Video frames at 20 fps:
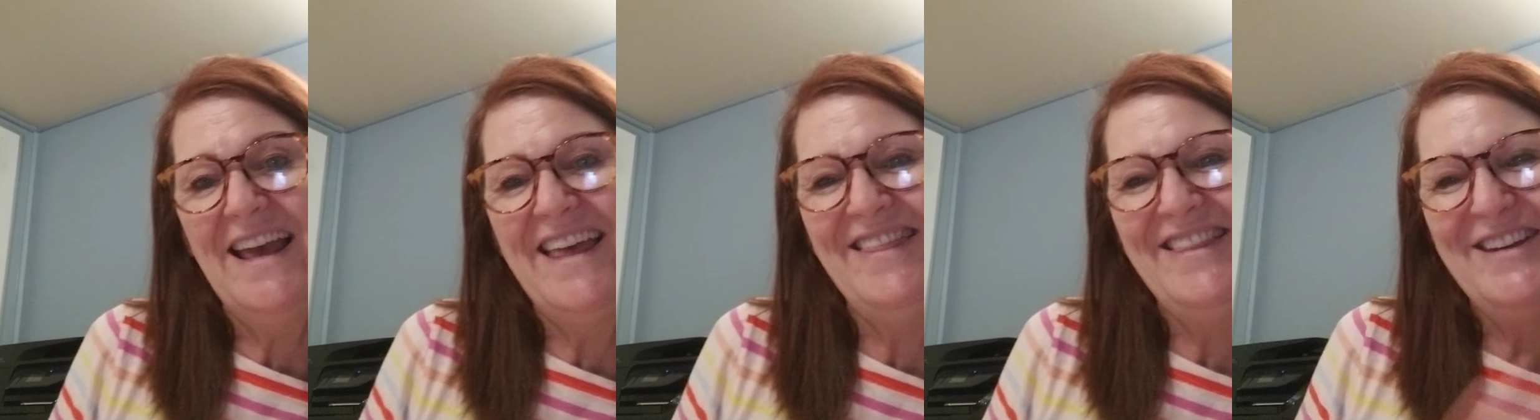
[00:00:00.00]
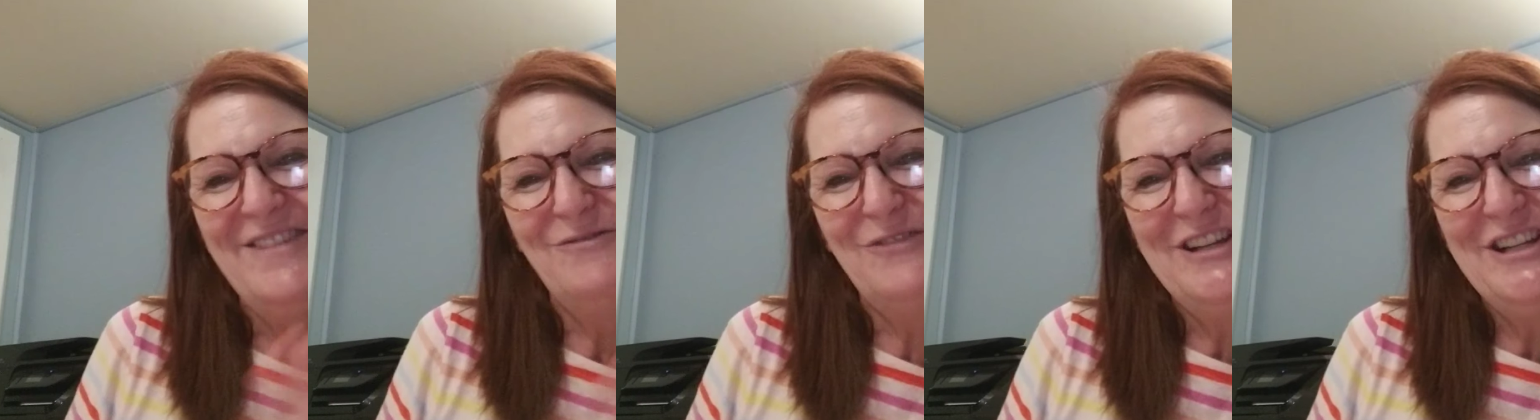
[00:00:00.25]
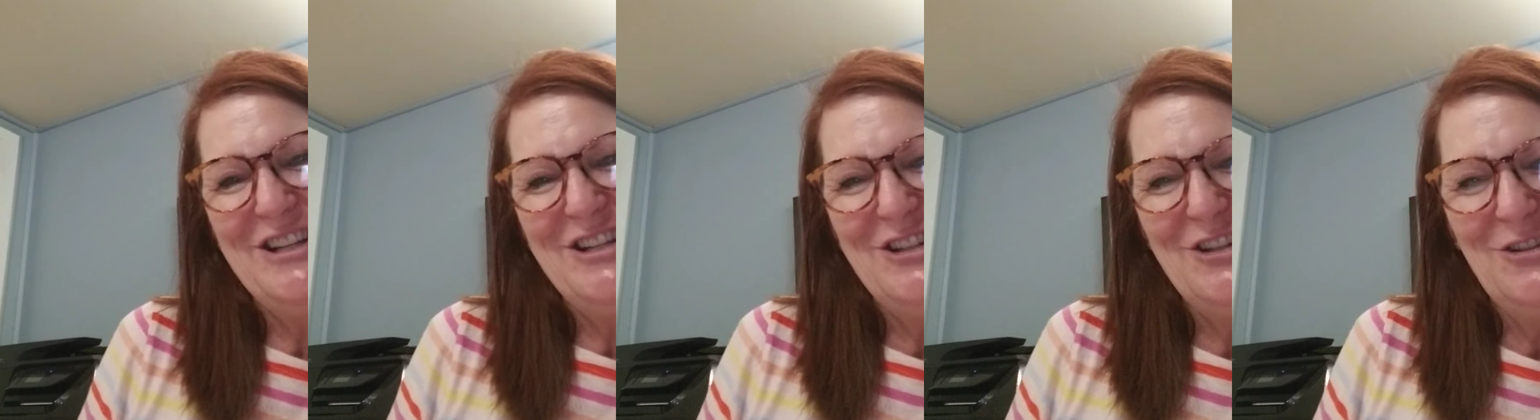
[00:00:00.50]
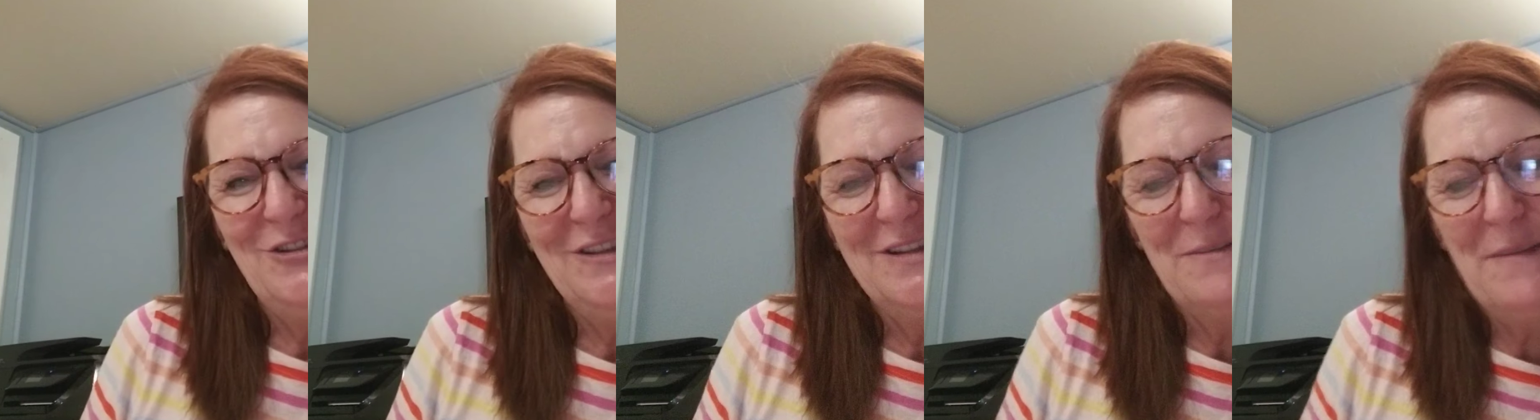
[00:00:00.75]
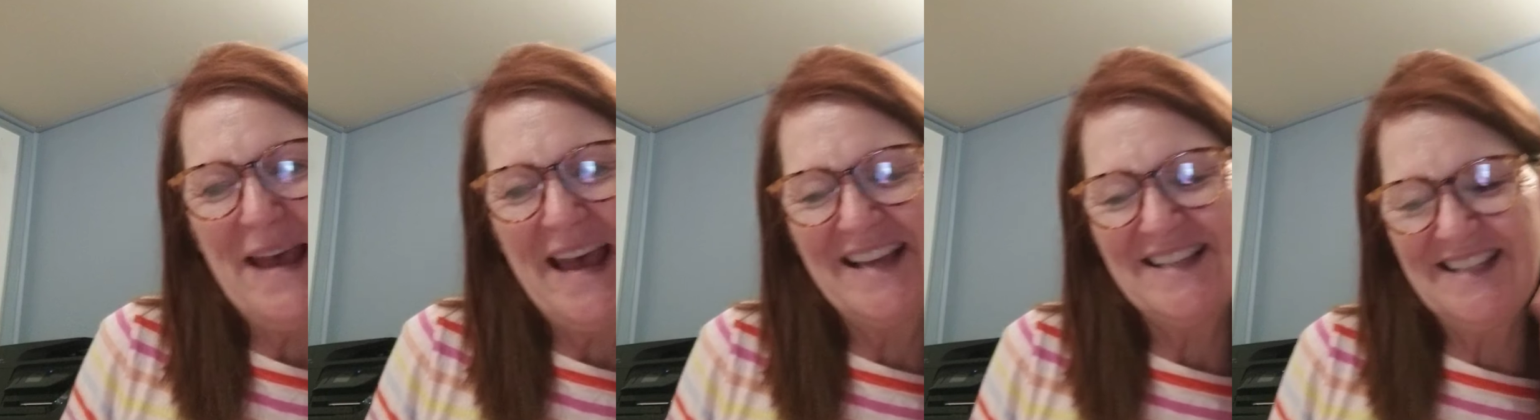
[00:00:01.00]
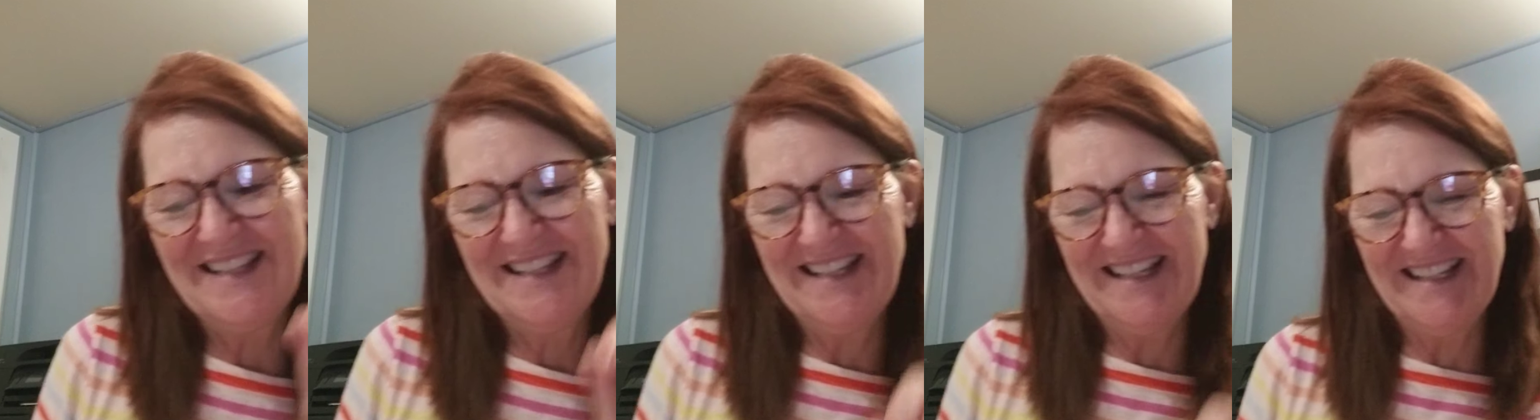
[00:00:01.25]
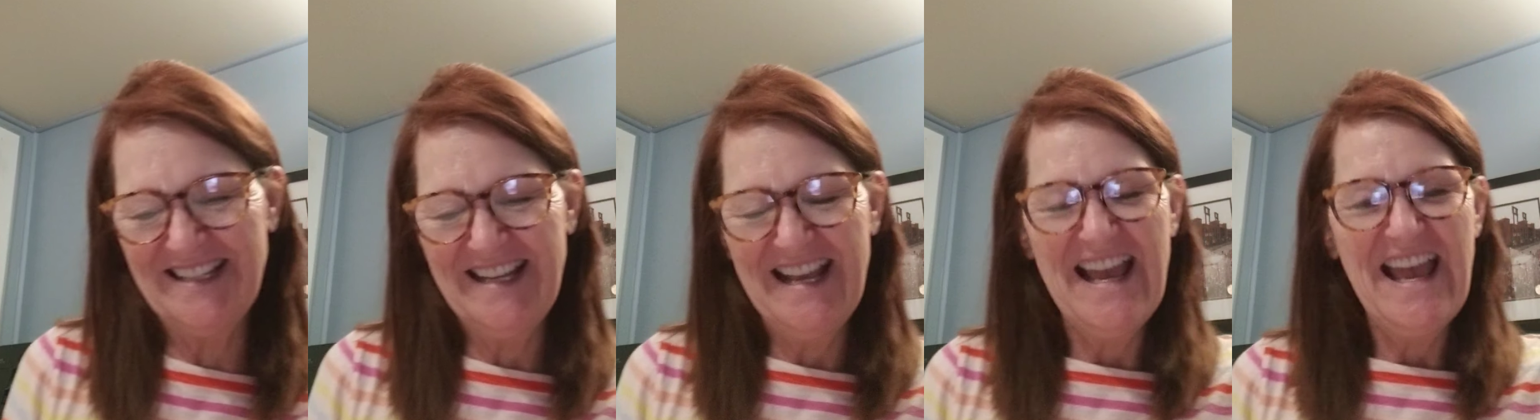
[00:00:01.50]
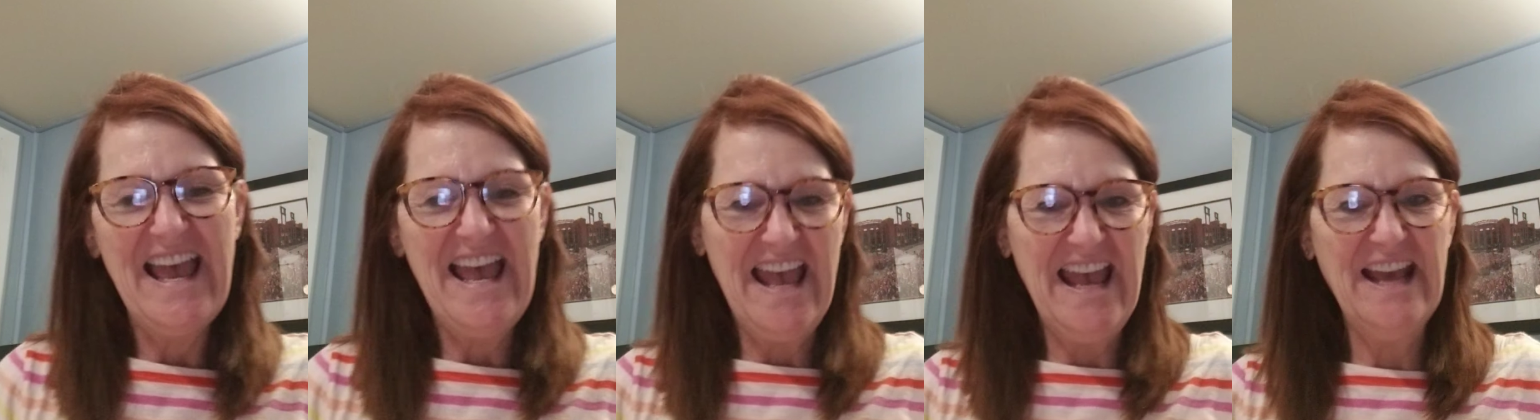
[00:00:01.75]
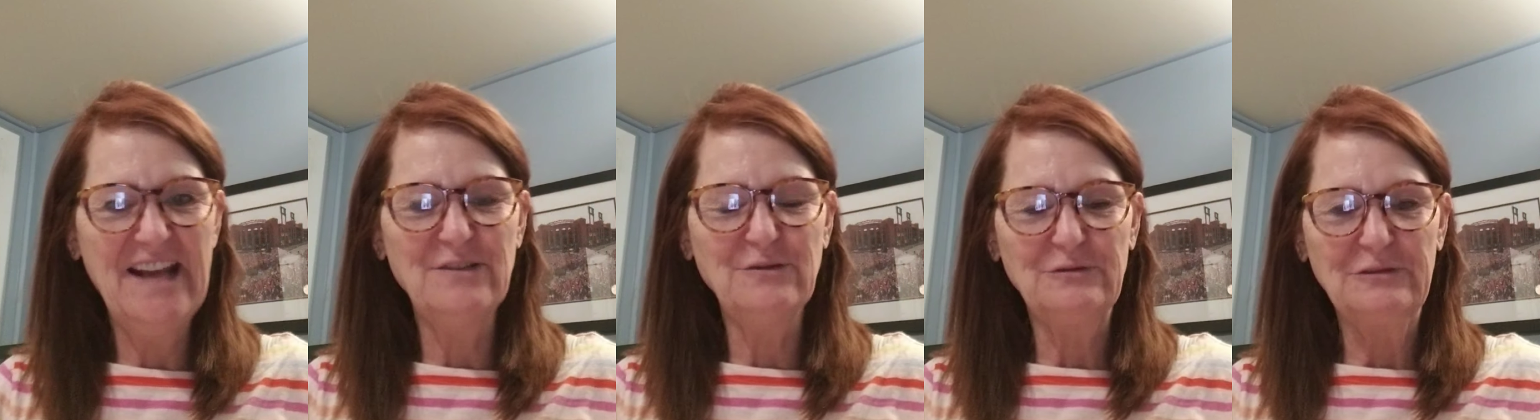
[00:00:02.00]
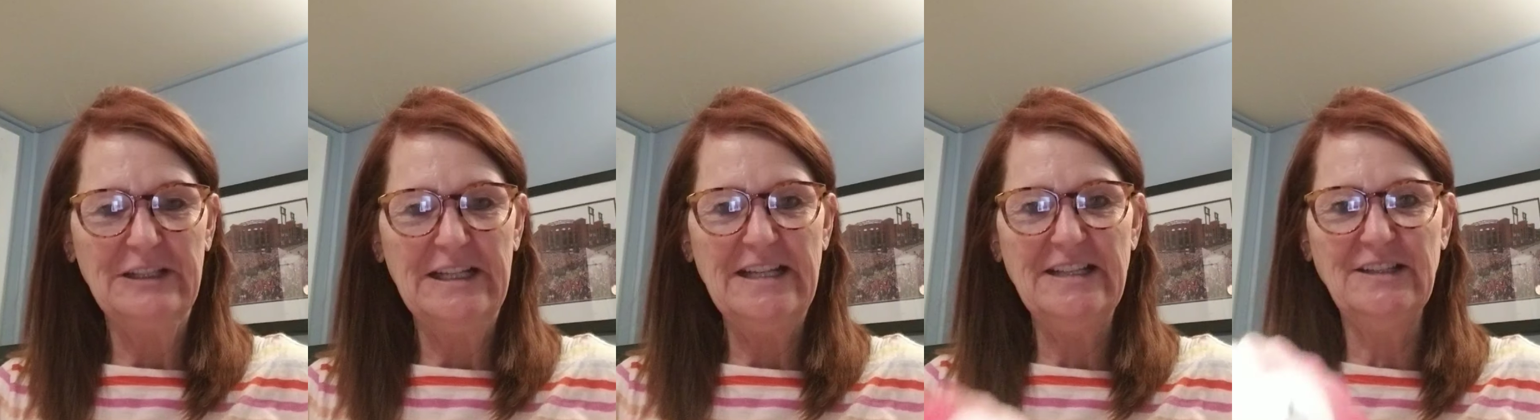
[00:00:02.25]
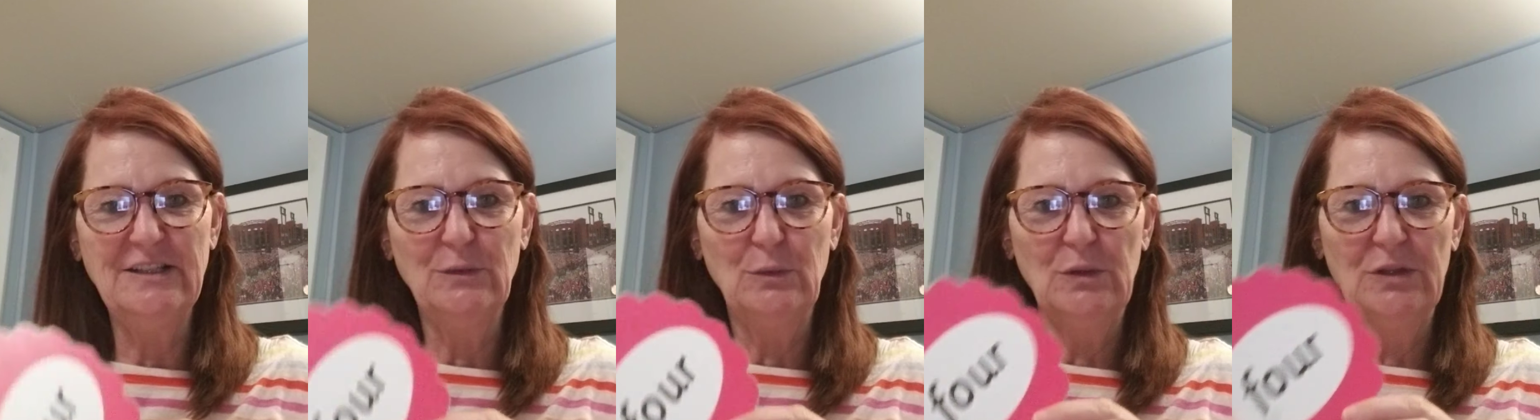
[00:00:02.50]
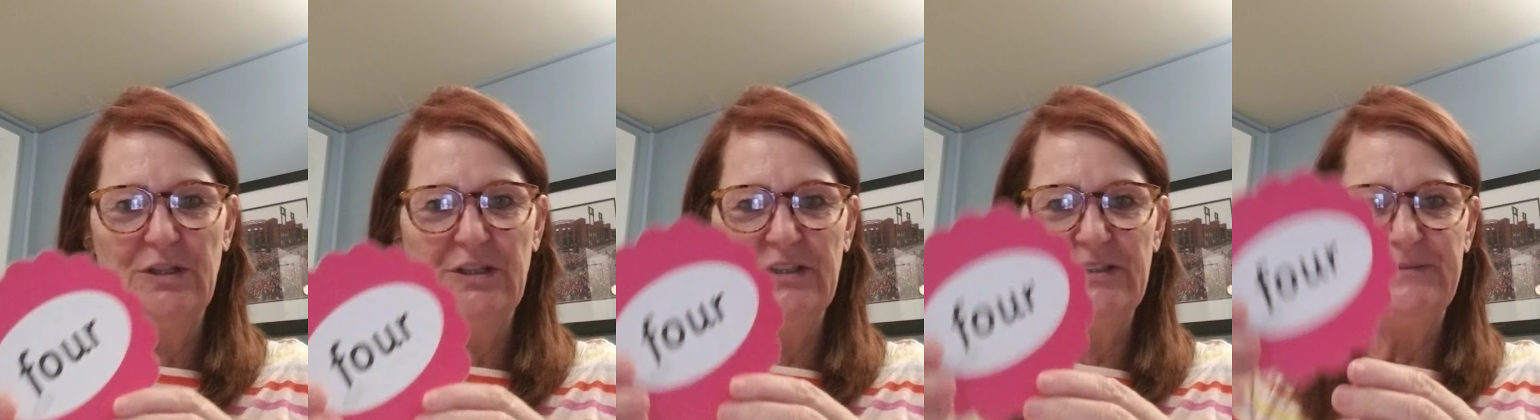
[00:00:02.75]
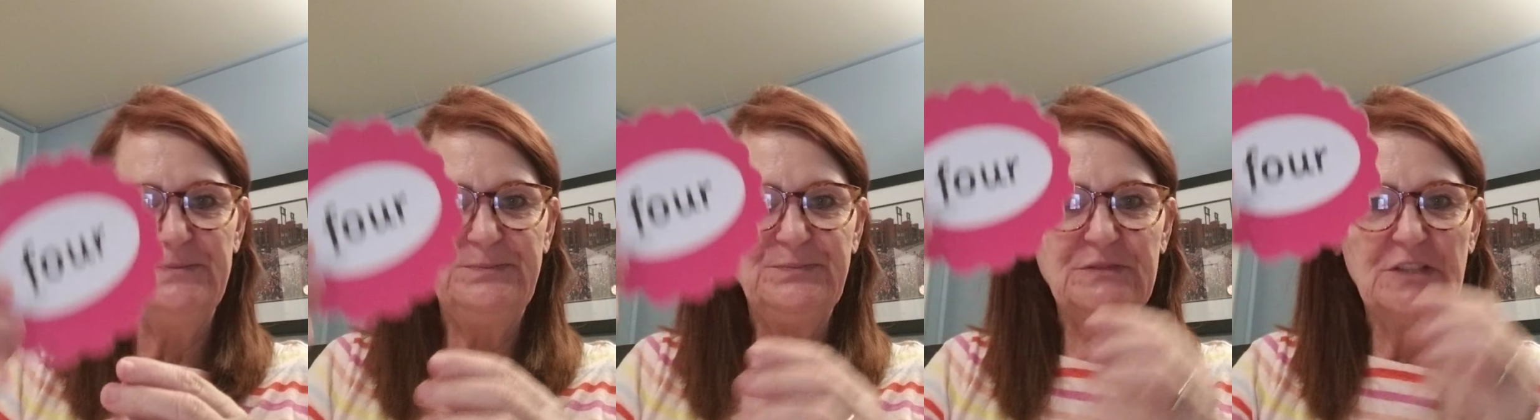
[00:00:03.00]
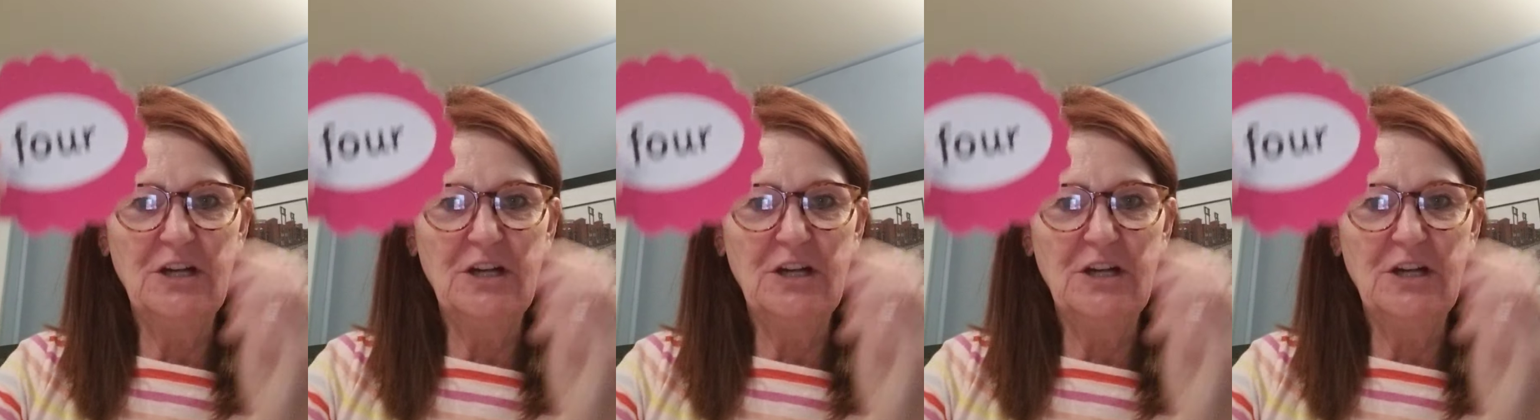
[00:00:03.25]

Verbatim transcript: and then we shoot the basket and read the word.